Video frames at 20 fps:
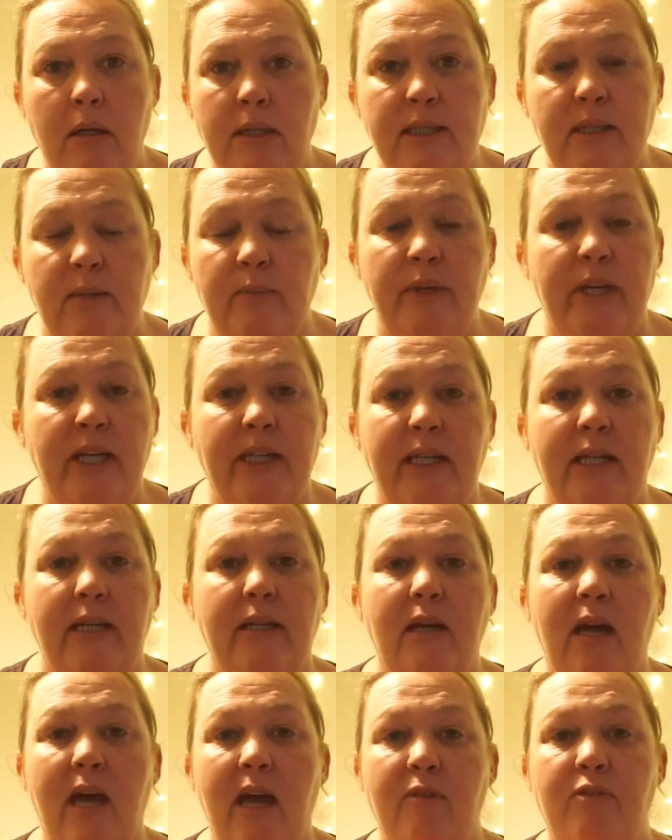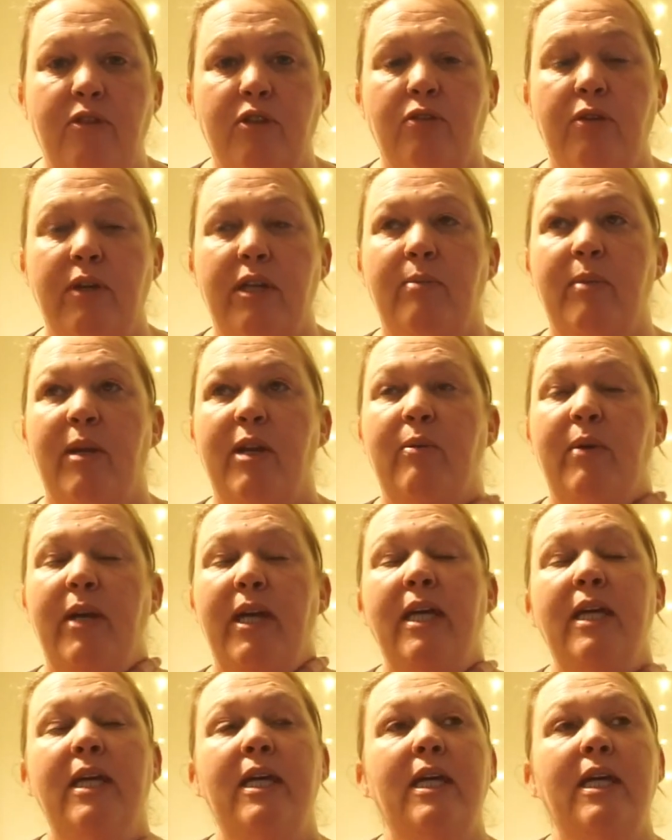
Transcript: Something like that. I have to 3 of them anyway,